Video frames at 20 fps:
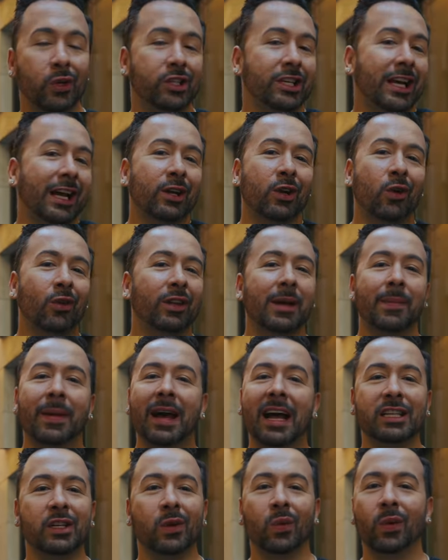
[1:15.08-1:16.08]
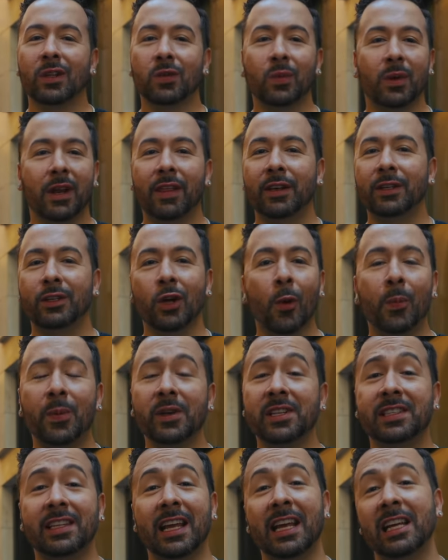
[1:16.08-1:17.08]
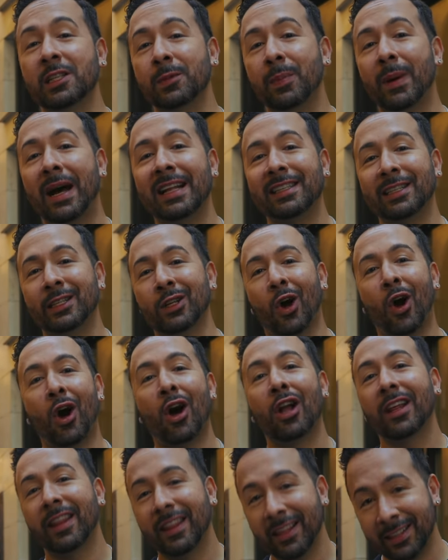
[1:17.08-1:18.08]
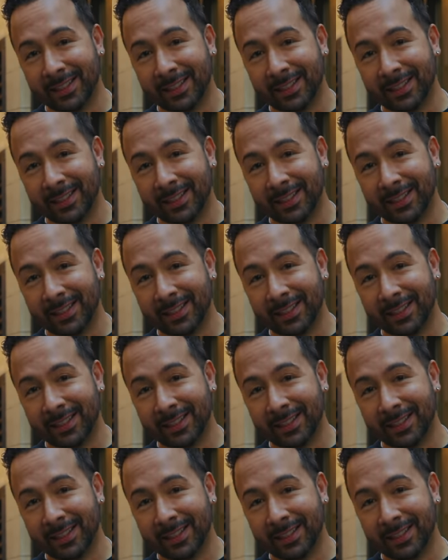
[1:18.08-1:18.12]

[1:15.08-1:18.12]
which I can only imagine was one of the dopest steak spots in all of the